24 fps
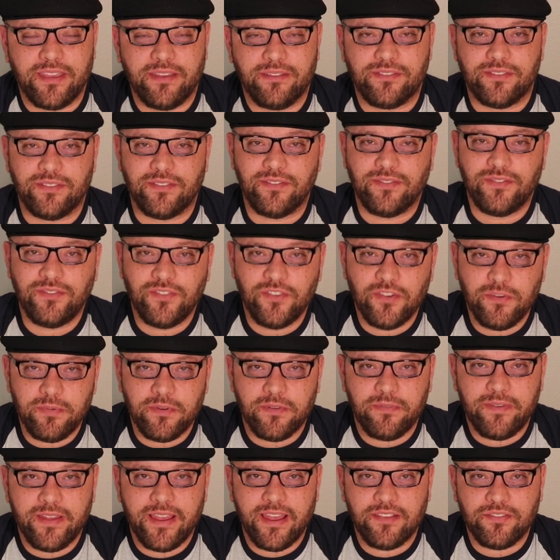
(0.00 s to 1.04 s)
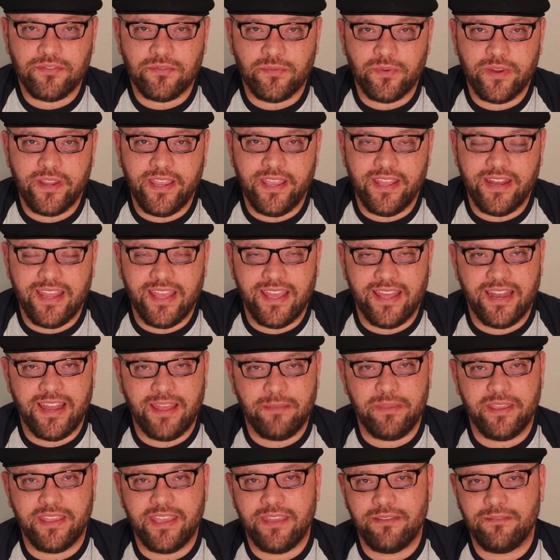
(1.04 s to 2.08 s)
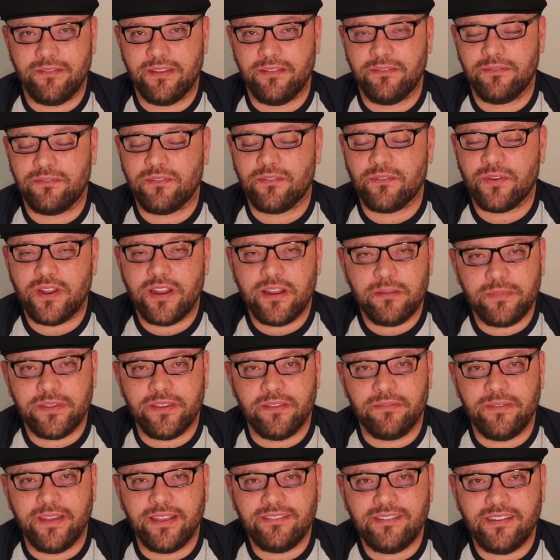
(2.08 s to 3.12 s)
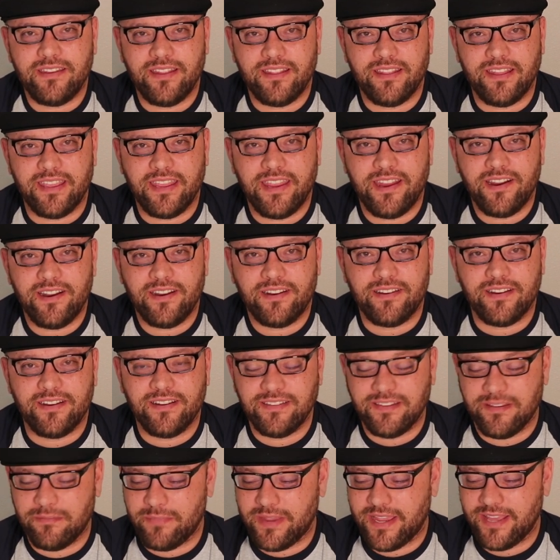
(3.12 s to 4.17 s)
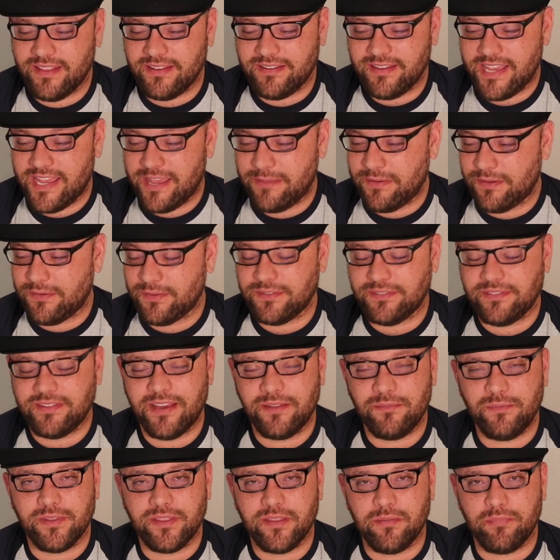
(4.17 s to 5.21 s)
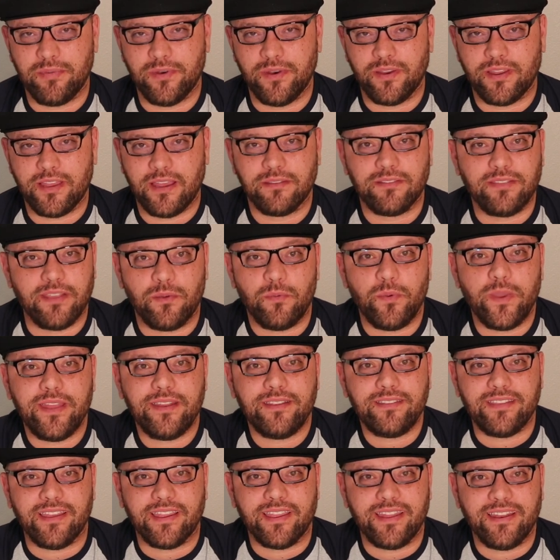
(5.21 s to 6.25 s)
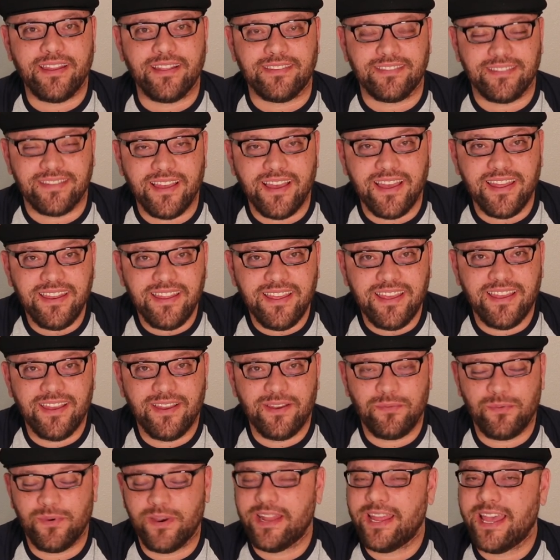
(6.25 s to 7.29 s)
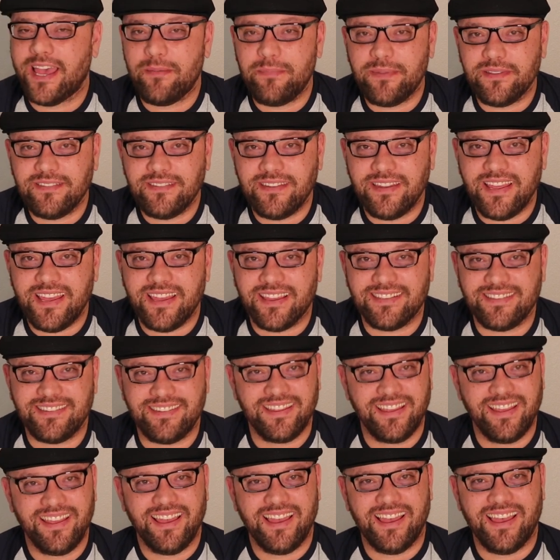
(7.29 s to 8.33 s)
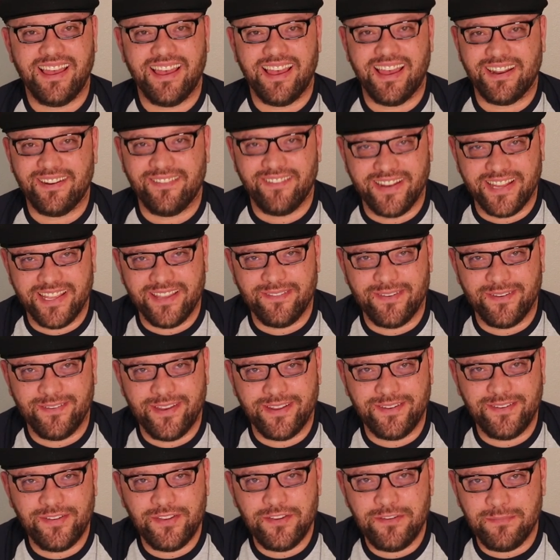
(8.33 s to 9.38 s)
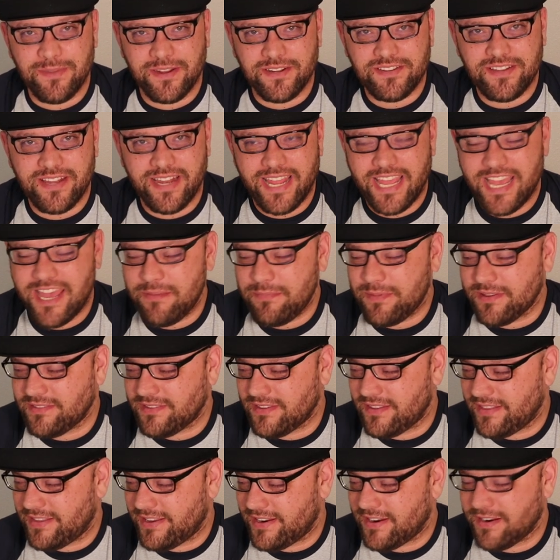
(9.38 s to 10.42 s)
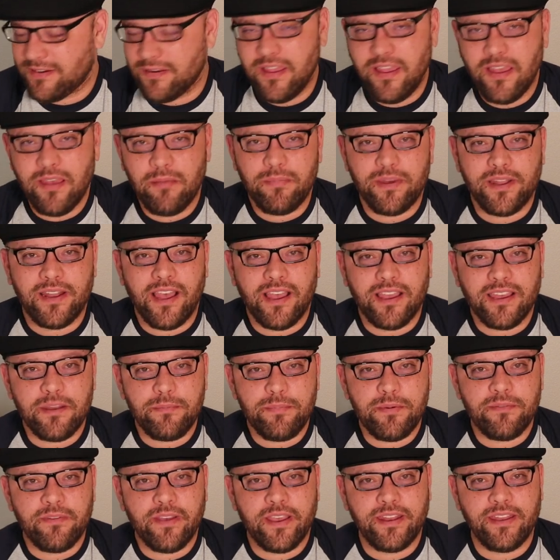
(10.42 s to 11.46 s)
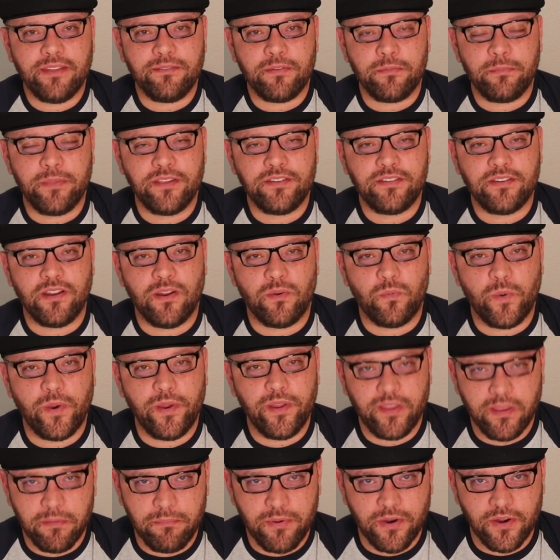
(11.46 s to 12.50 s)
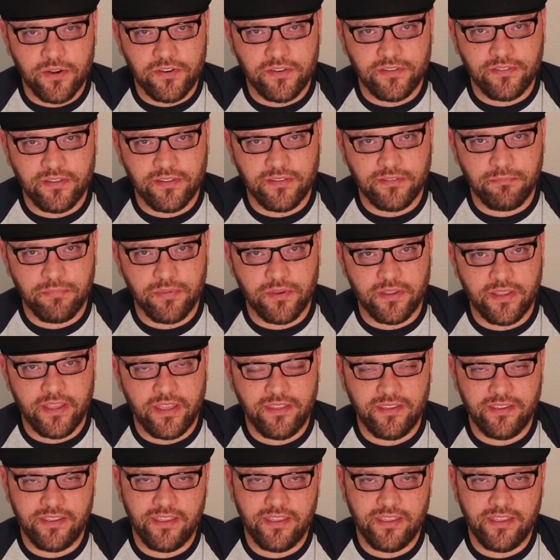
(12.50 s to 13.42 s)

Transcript: It's a super fast read, and I became incredibly invested in the characters. And by the time I was done with the book, I was like, wait a second, it's done? What happens next? Uh, I don't want to give away too much that happens in there, but I'm going to provide information on where you could purchase this book at.